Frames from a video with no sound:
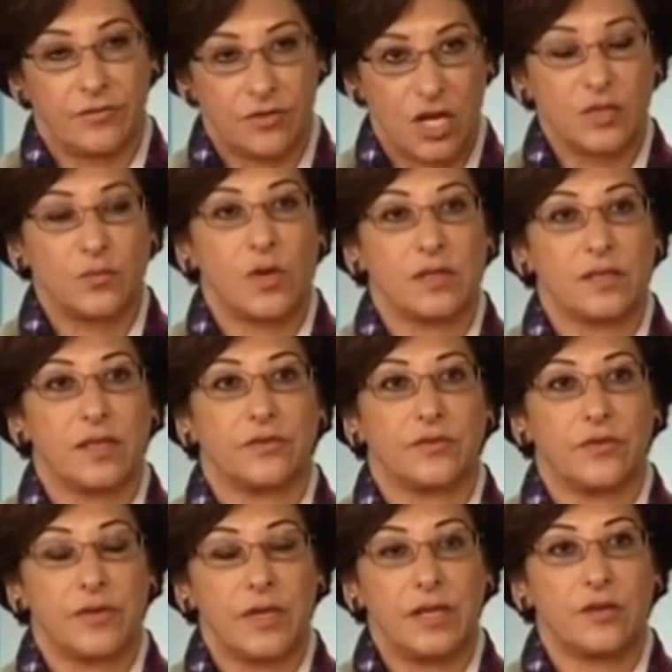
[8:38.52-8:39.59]
have transplant
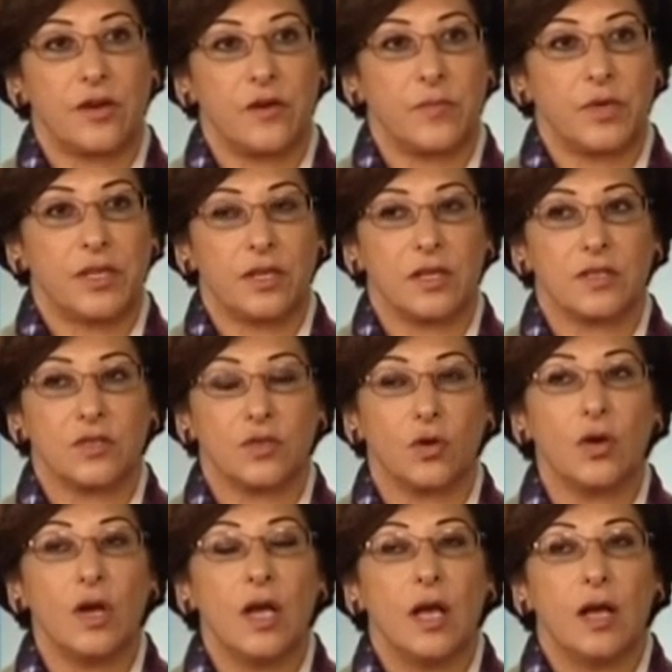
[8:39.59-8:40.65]
center in Armenia
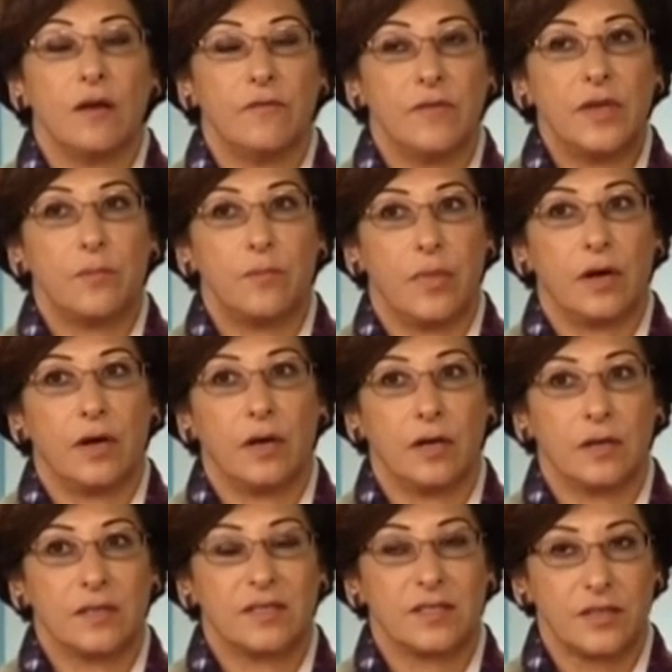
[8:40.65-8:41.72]
so we
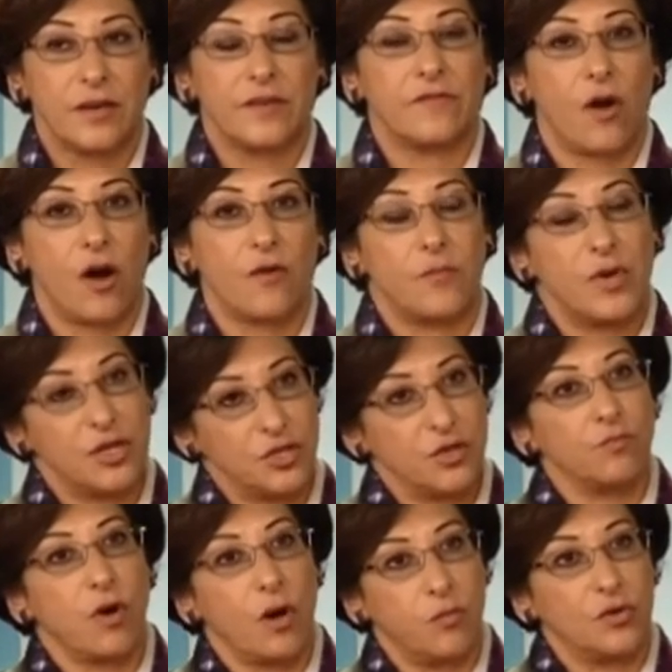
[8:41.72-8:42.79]
uh, serve our
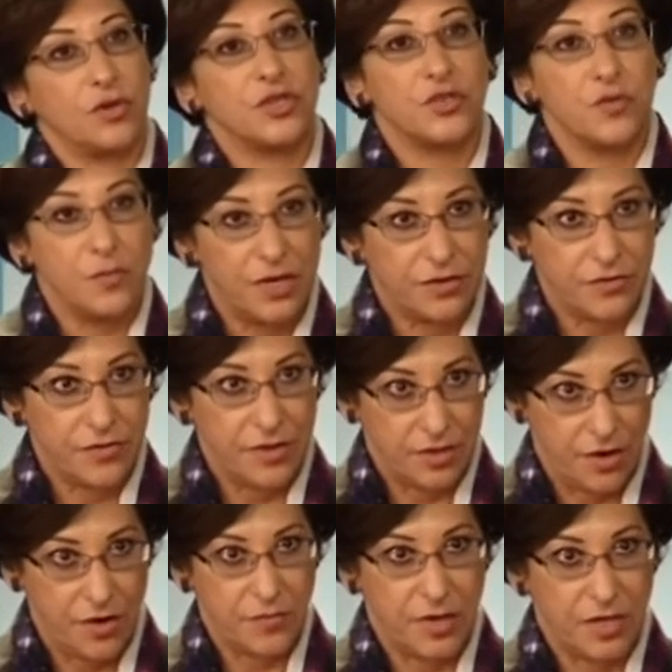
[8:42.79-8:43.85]
patient population better
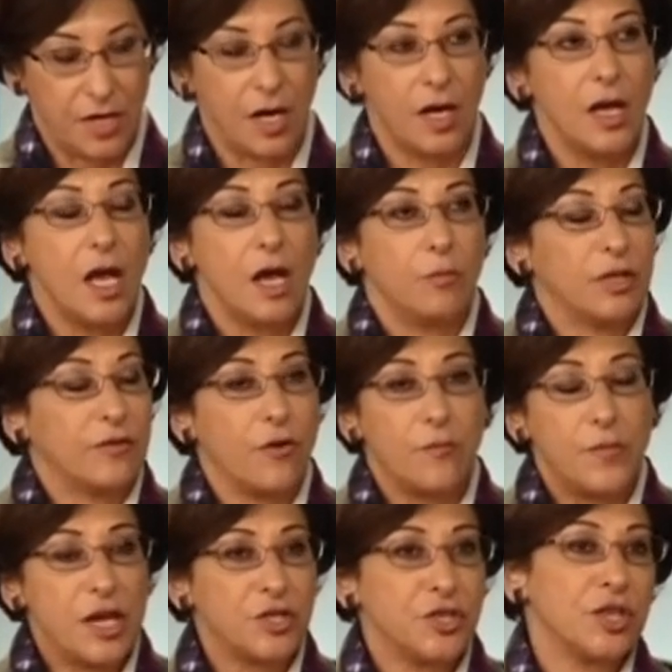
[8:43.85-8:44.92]
in Armenia. But
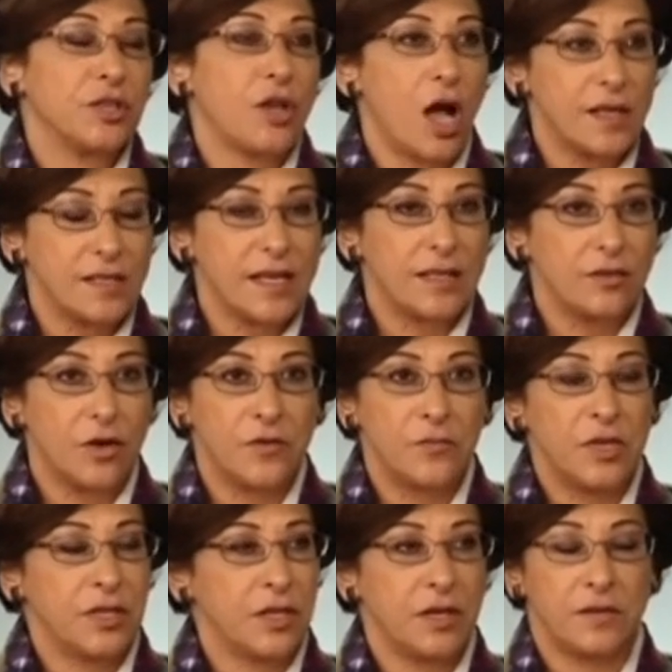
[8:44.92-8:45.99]
for patient outside
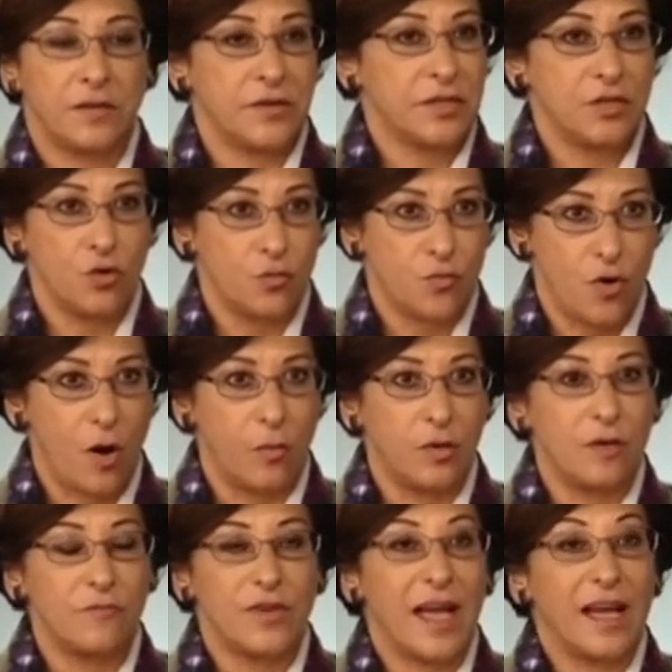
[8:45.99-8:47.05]
Armenia, there is no
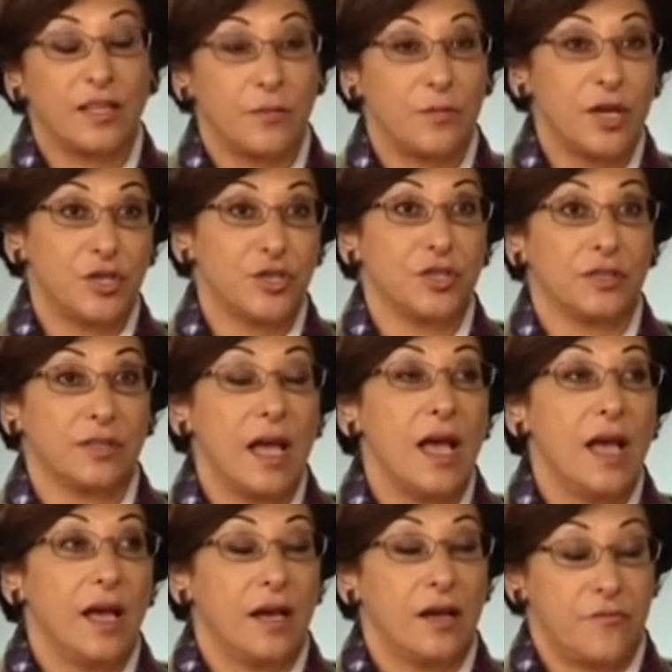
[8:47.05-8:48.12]
problem. We had a patient
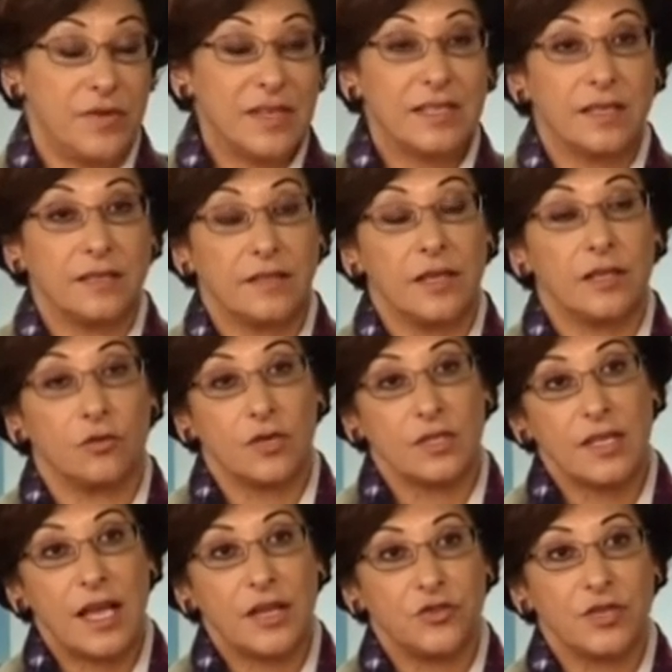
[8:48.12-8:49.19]
uh, recently in
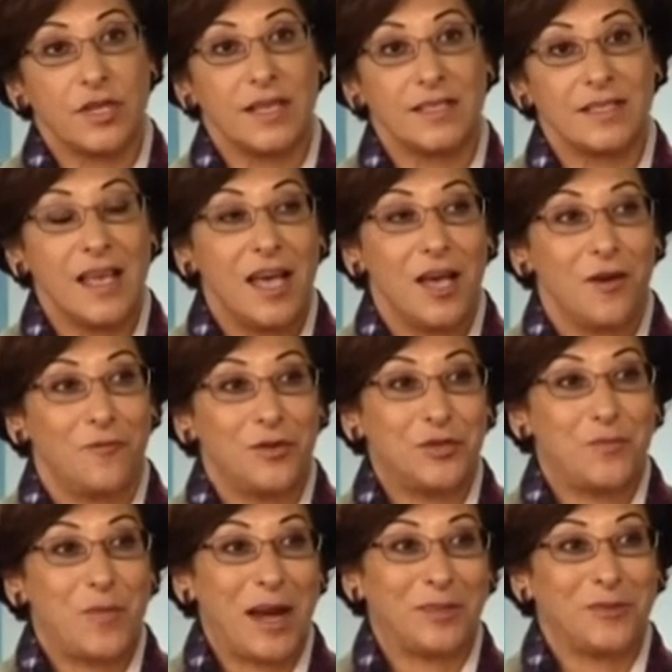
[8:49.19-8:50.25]
Los Angeles,
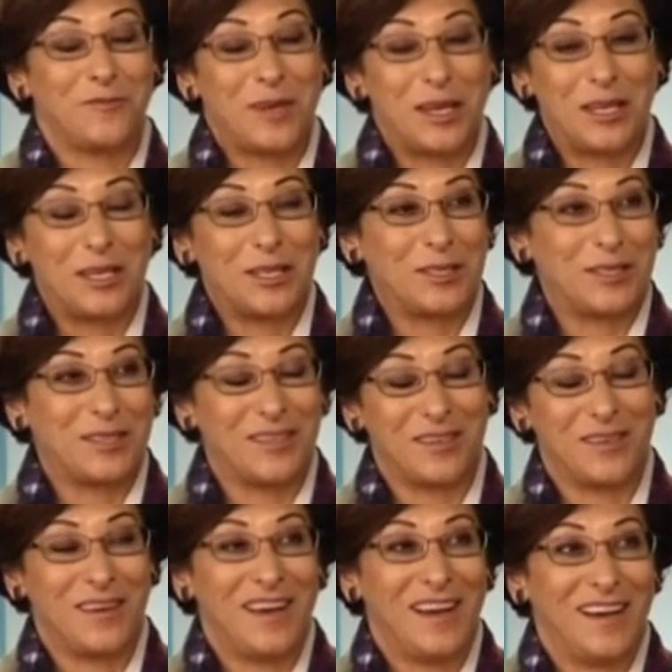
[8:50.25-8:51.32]
which, by the way, is
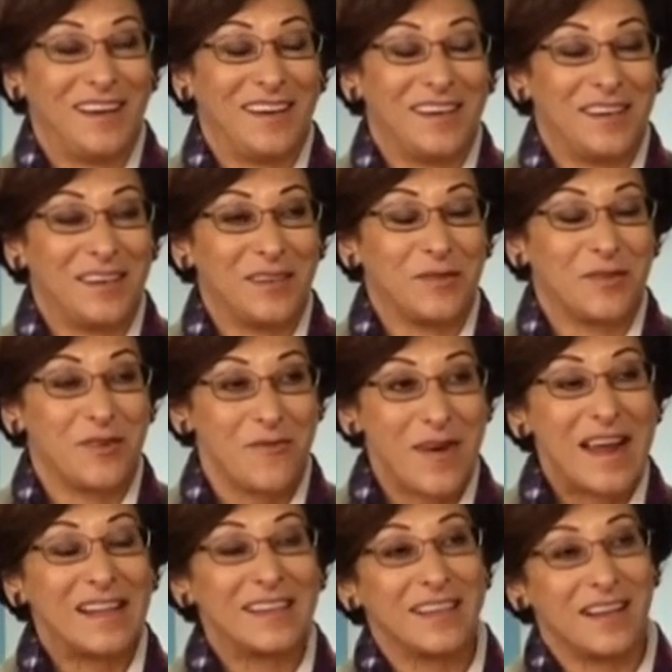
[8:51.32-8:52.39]
the uh,
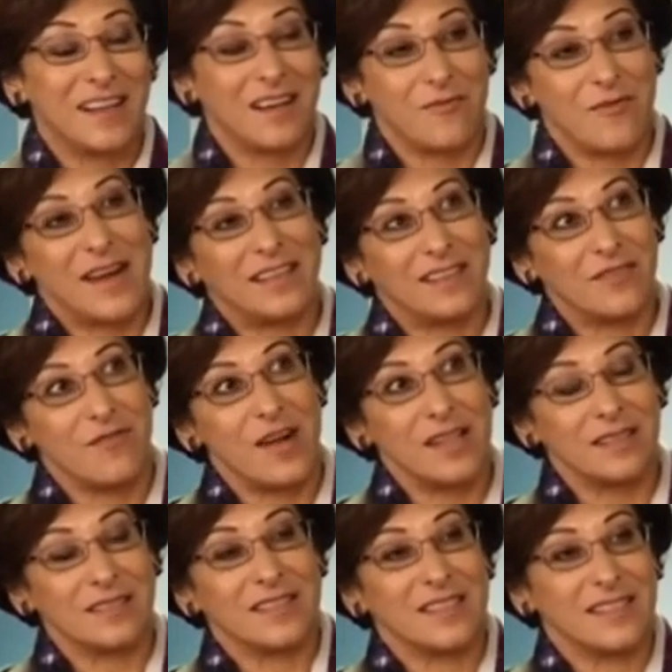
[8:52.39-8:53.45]
great, great
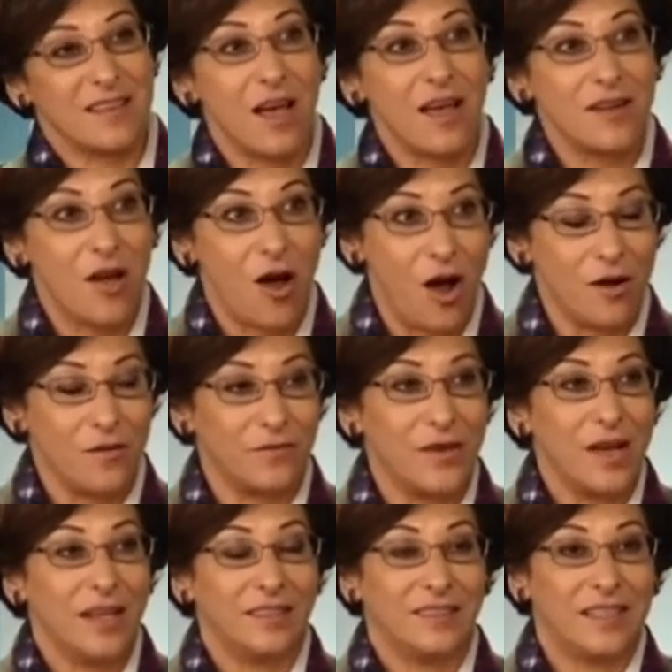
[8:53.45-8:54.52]
grandson of
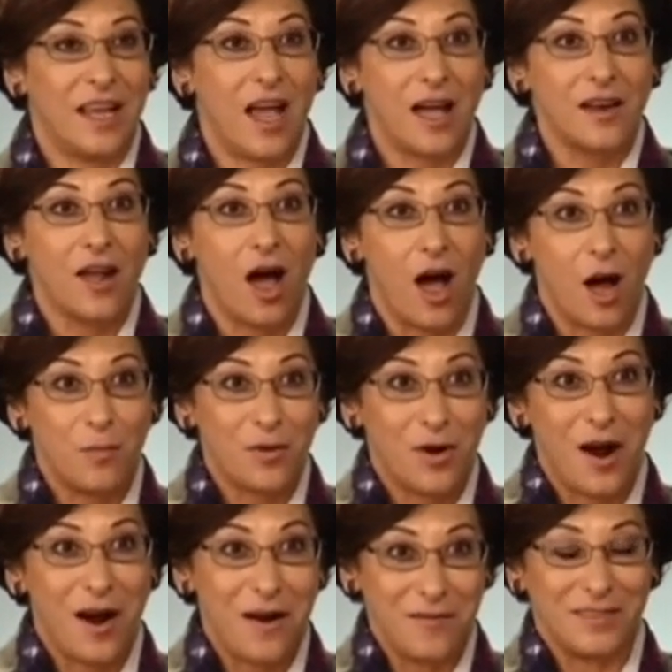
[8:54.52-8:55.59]
Diana
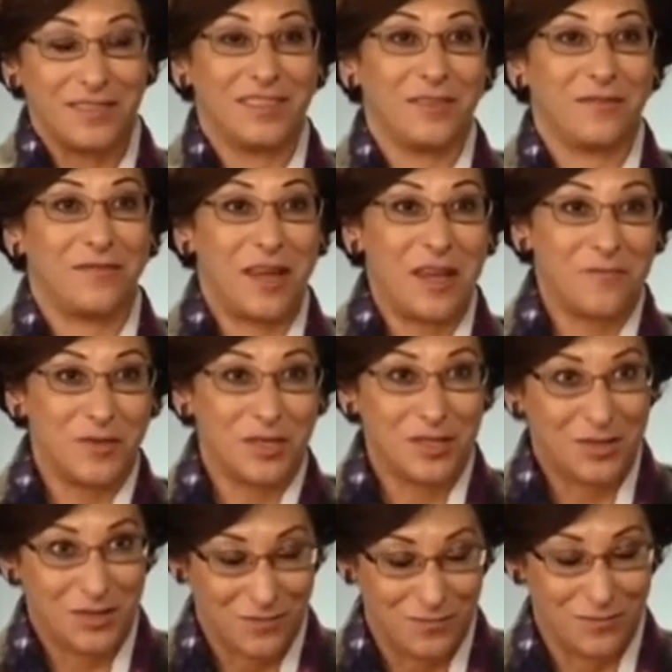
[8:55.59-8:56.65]
Apcar, the
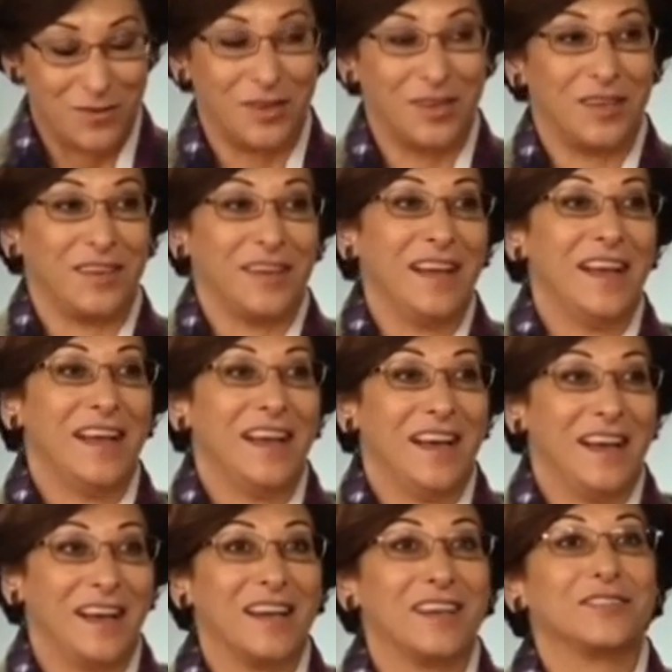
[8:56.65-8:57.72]
famous uh, the
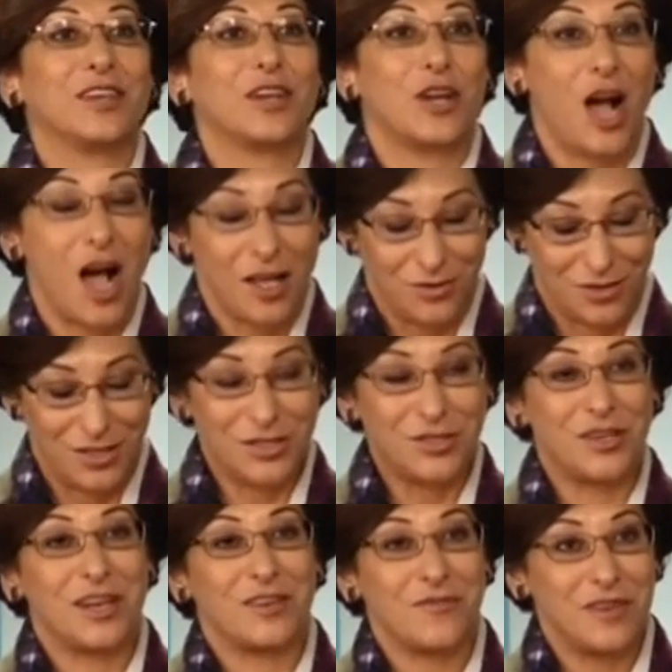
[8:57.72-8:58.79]
consul, the consul
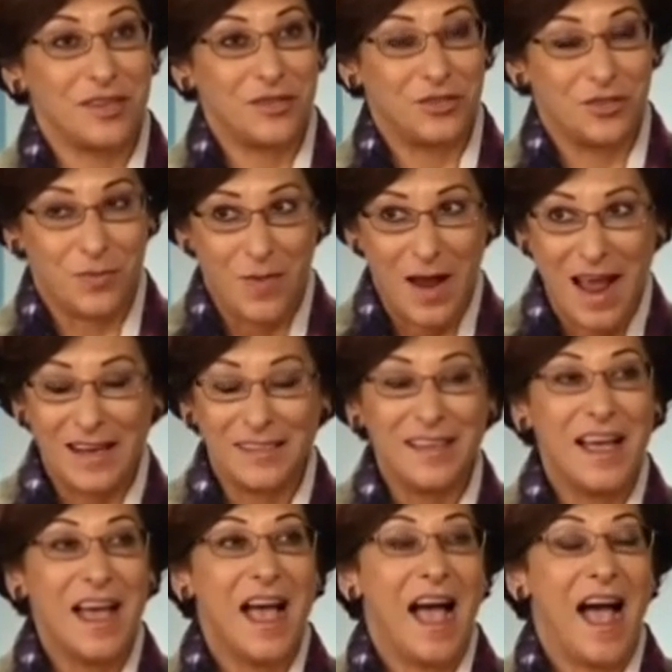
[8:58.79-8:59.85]
general in
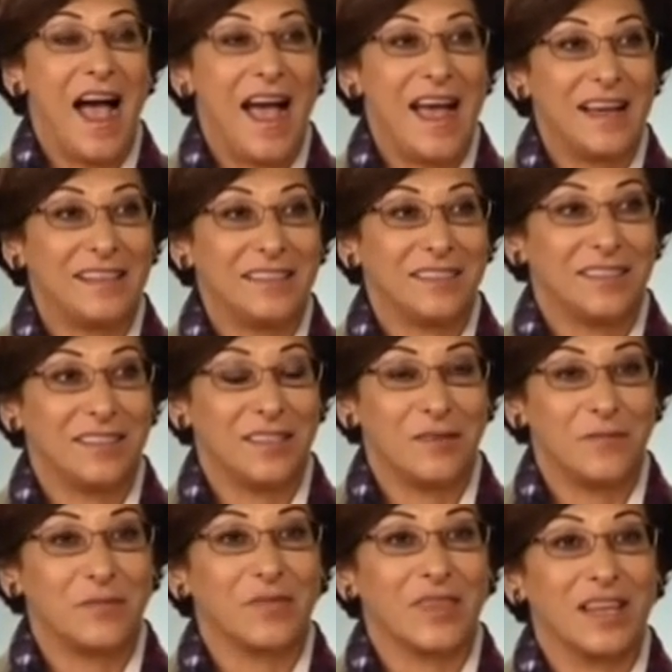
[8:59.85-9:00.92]
Japan. And during the,
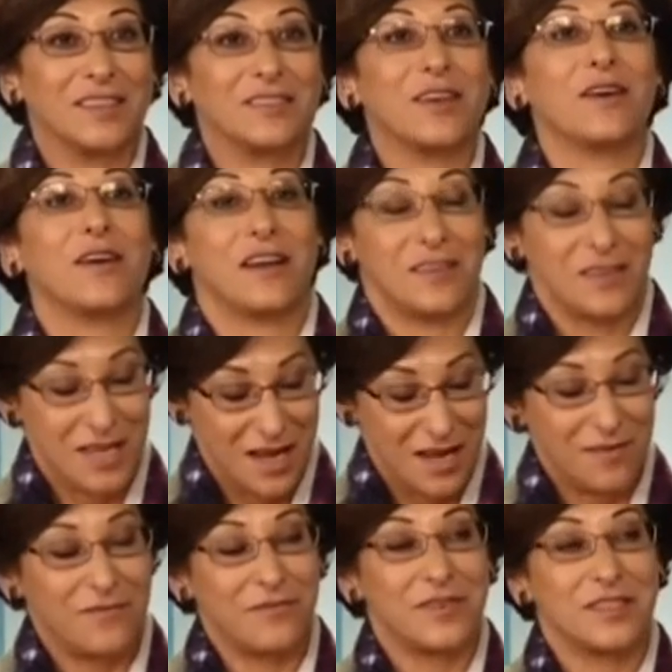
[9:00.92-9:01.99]
the first Armenian the, Republic.
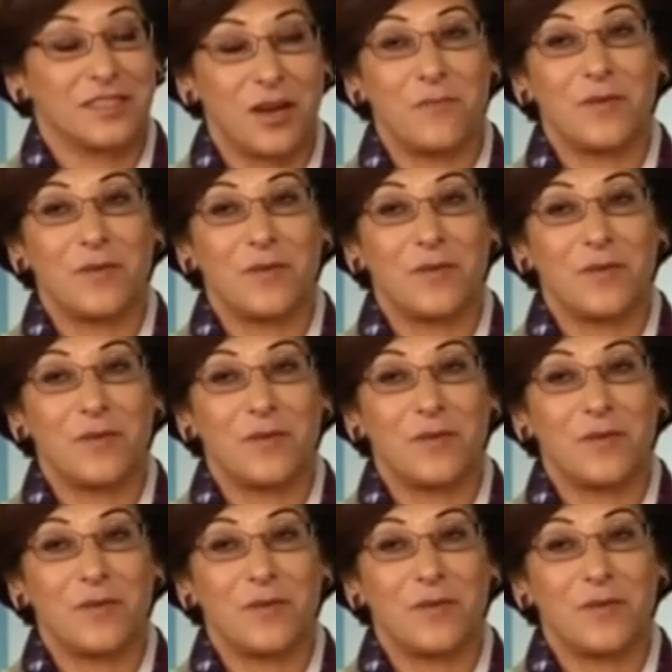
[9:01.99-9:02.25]
Yeah, first